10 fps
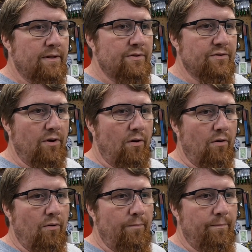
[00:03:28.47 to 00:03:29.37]

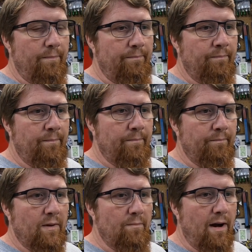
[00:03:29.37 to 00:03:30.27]
So
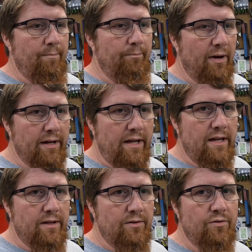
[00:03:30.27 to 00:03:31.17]
my buddy,